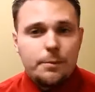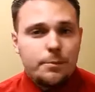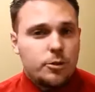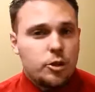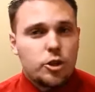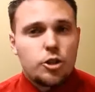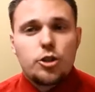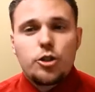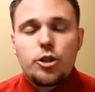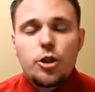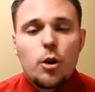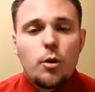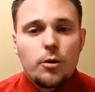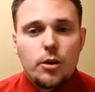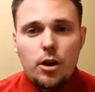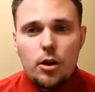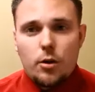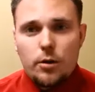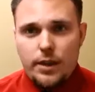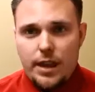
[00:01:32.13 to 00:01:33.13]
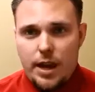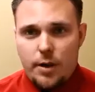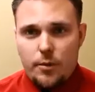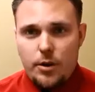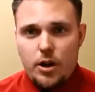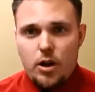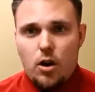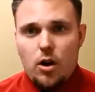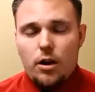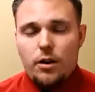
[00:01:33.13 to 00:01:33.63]
Just don't know in that
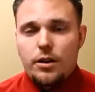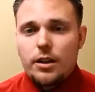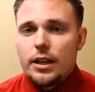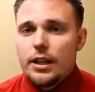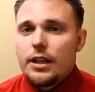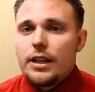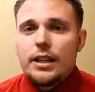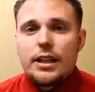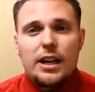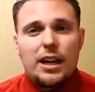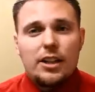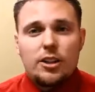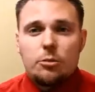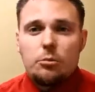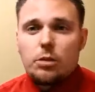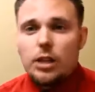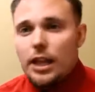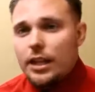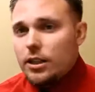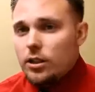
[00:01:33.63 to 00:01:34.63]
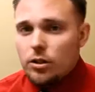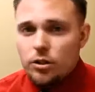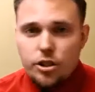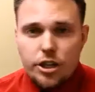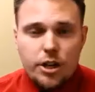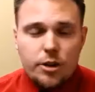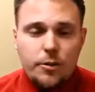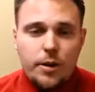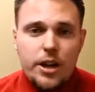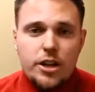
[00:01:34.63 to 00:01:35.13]
regard. The millennial
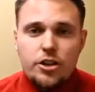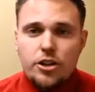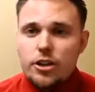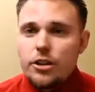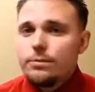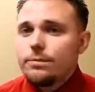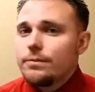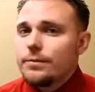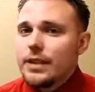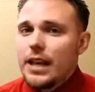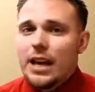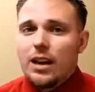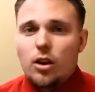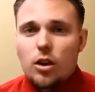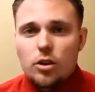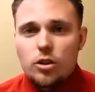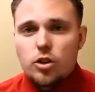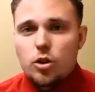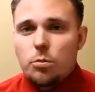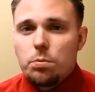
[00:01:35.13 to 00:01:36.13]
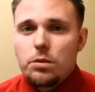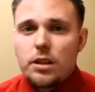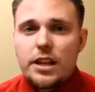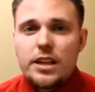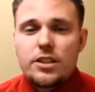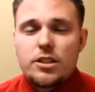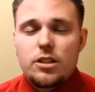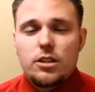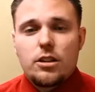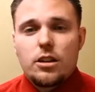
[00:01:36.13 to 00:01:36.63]
generation, that also
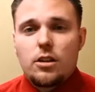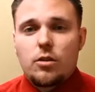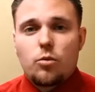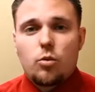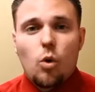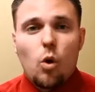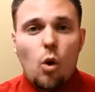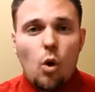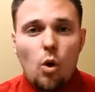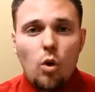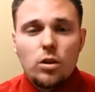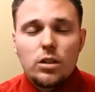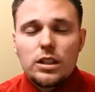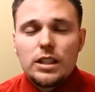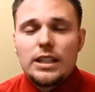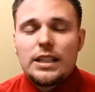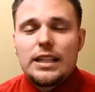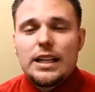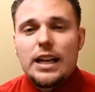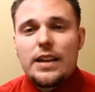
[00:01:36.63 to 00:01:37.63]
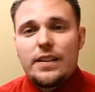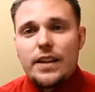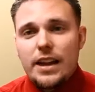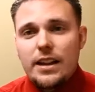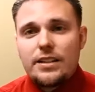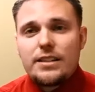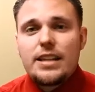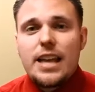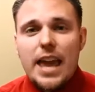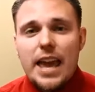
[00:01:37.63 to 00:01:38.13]
plays a role. They
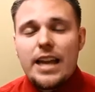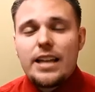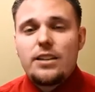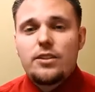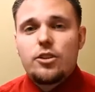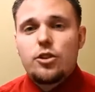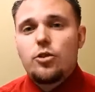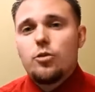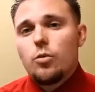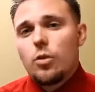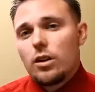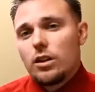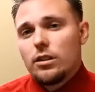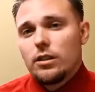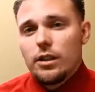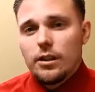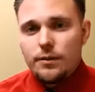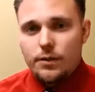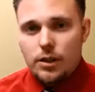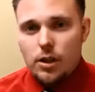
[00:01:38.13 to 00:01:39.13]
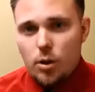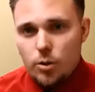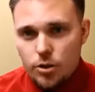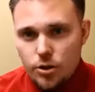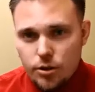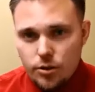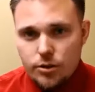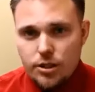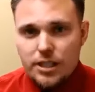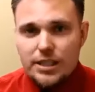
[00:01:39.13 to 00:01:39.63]
tend to want to live
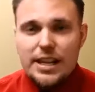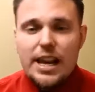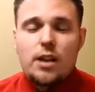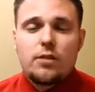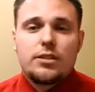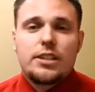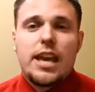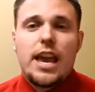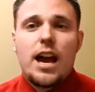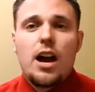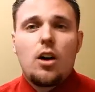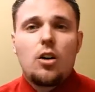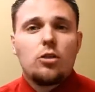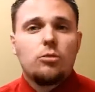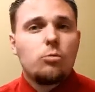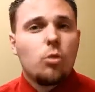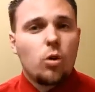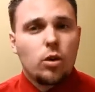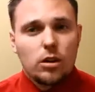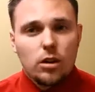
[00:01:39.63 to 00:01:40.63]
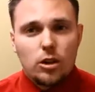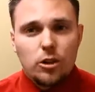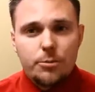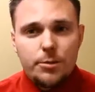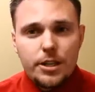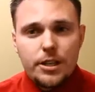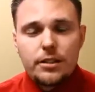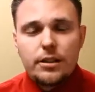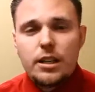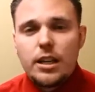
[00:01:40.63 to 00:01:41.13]
closer to downtown, more
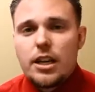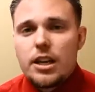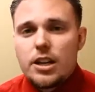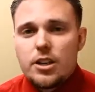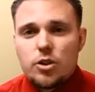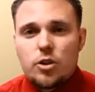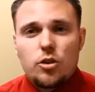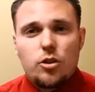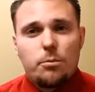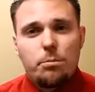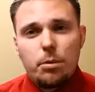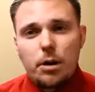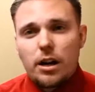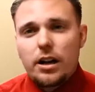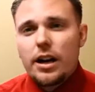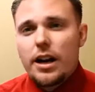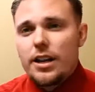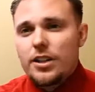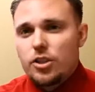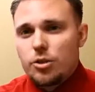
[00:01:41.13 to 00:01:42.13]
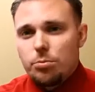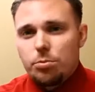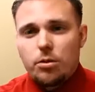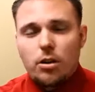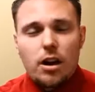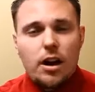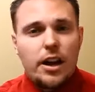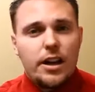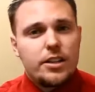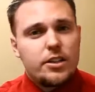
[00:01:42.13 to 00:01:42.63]
urban. So the Buckeye
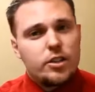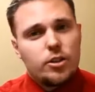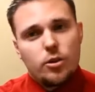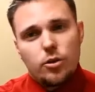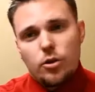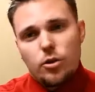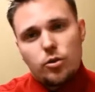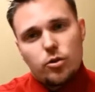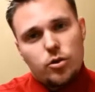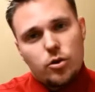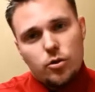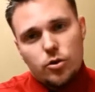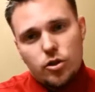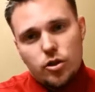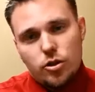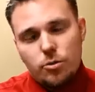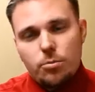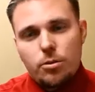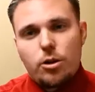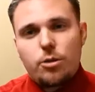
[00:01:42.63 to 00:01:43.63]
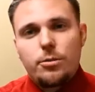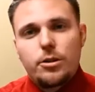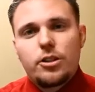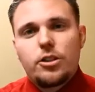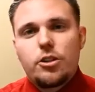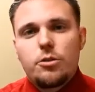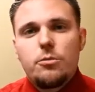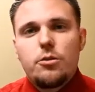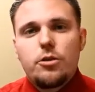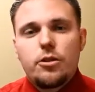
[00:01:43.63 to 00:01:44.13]
Surprise, those suburban
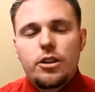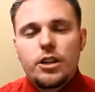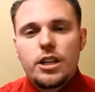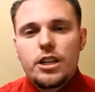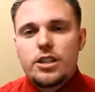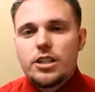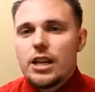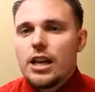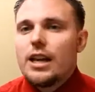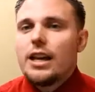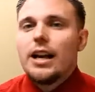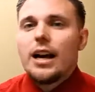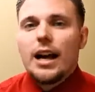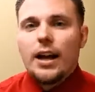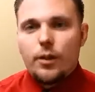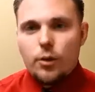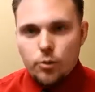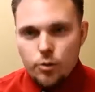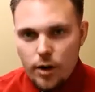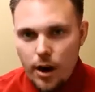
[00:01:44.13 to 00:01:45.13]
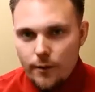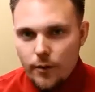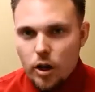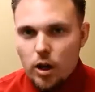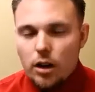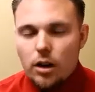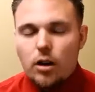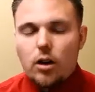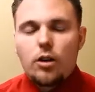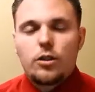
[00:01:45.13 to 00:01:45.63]
communities, those are having a
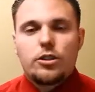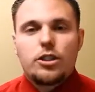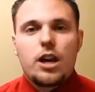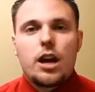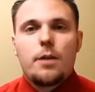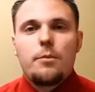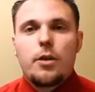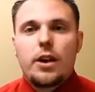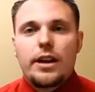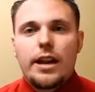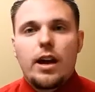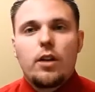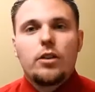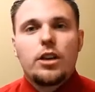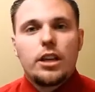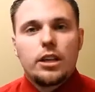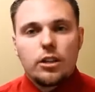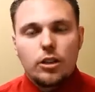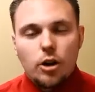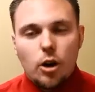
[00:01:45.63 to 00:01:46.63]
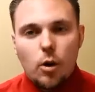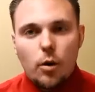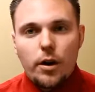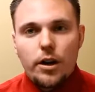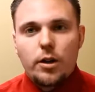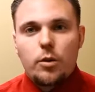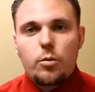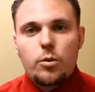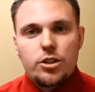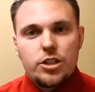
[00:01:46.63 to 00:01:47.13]
hard time right now getting
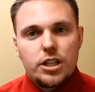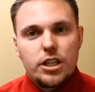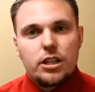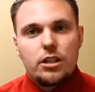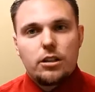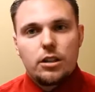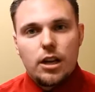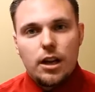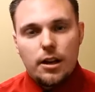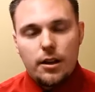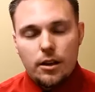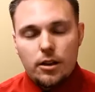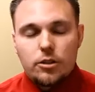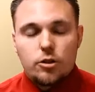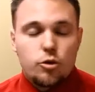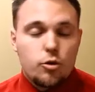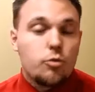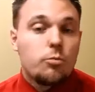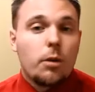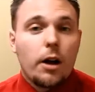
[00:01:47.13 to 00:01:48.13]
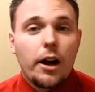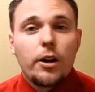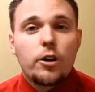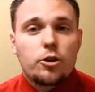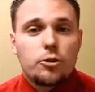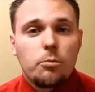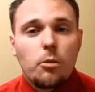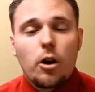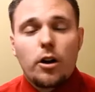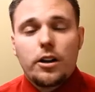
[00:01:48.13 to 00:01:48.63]
going, and we're seeing a true
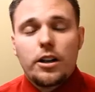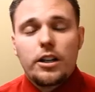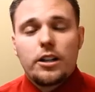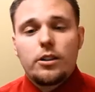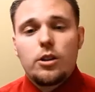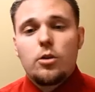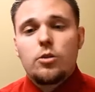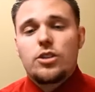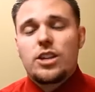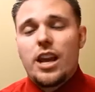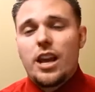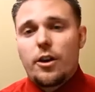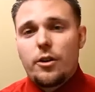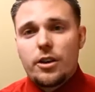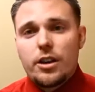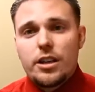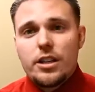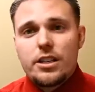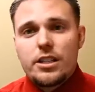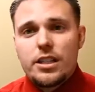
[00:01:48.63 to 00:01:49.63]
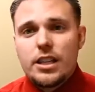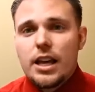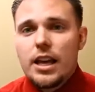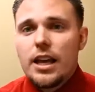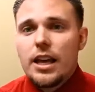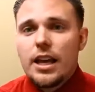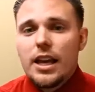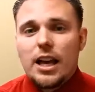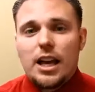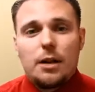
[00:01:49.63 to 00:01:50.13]
buyer's market in those areas.
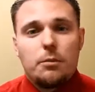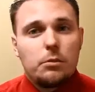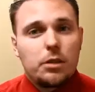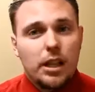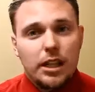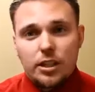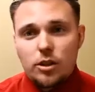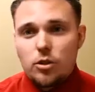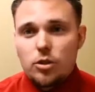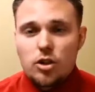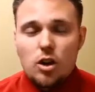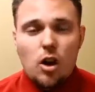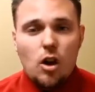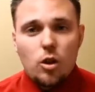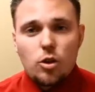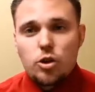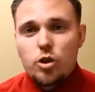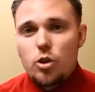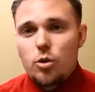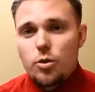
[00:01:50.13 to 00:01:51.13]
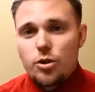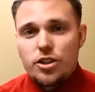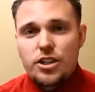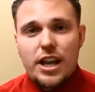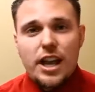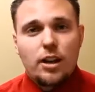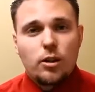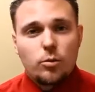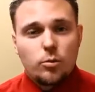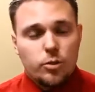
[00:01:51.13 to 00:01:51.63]
Millennials also are
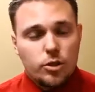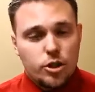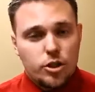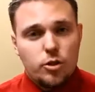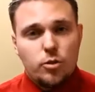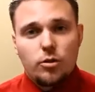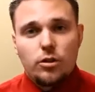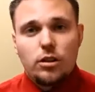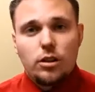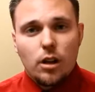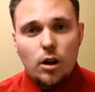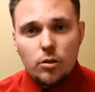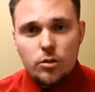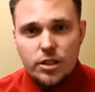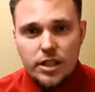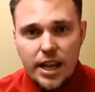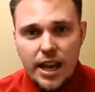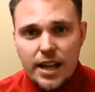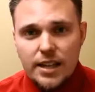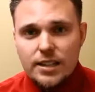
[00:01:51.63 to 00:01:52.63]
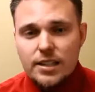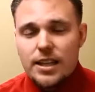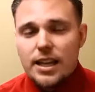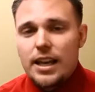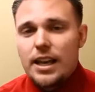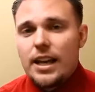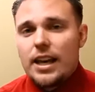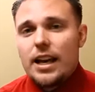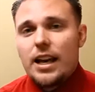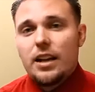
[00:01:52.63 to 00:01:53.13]
saddled with student loan debt.
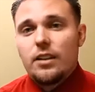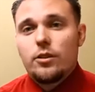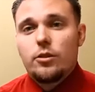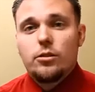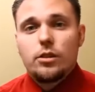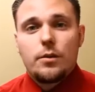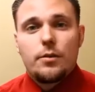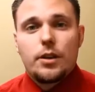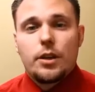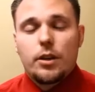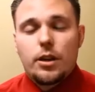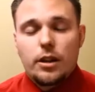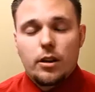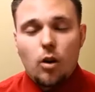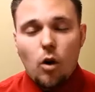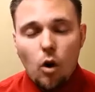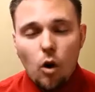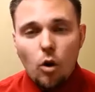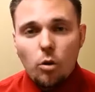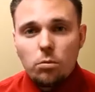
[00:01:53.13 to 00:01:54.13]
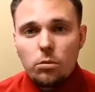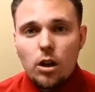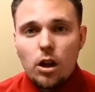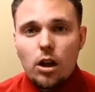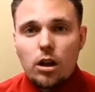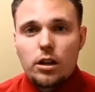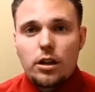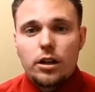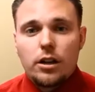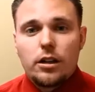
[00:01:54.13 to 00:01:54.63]
They're living at home
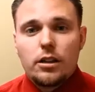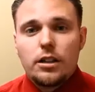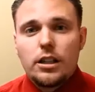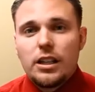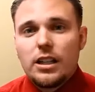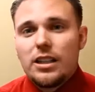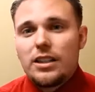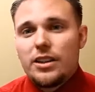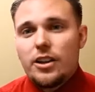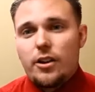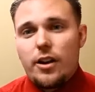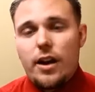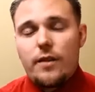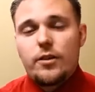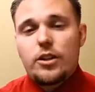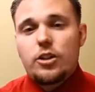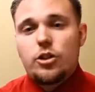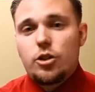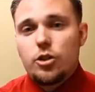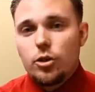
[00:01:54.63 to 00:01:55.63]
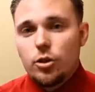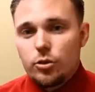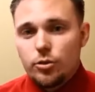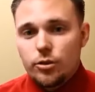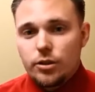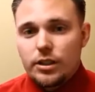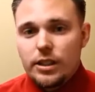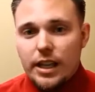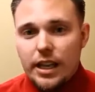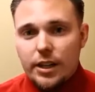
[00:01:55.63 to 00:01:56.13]
longer. They're having
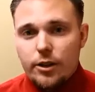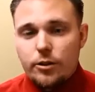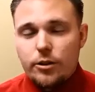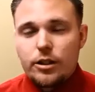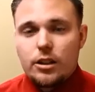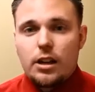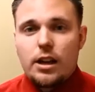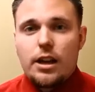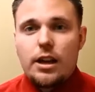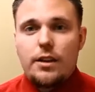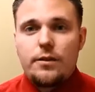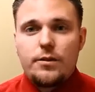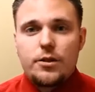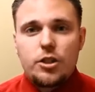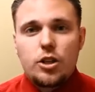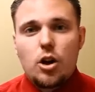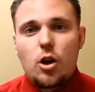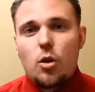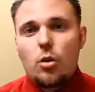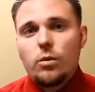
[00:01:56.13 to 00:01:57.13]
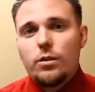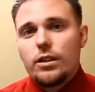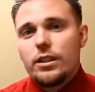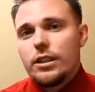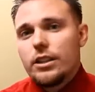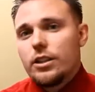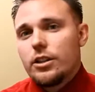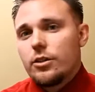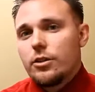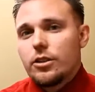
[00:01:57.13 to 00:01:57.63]
children later in life. So,
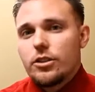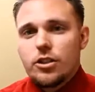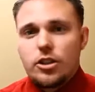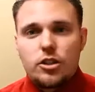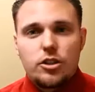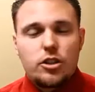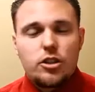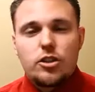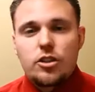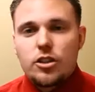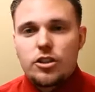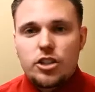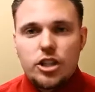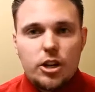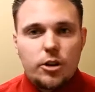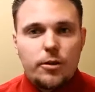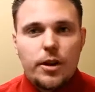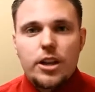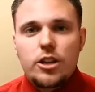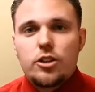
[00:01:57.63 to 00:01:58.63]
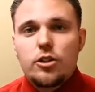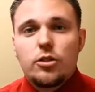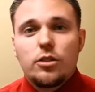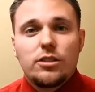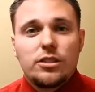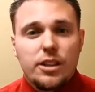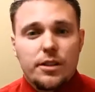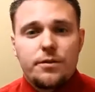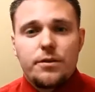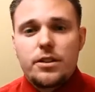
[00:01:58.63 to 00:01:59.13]
it's just a generational
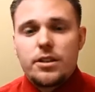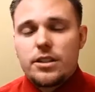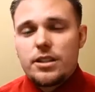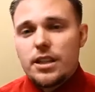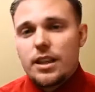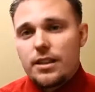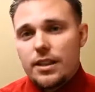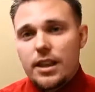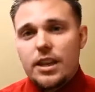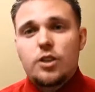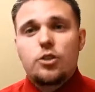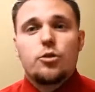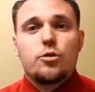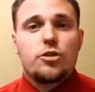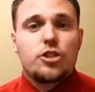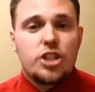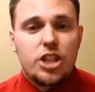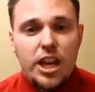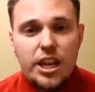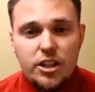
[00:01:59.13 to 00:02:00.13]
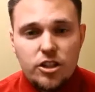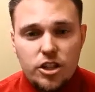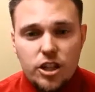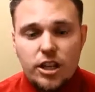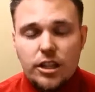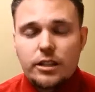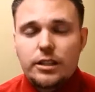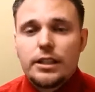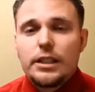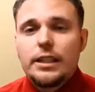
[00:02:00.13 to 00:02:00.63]
difference that things are changing.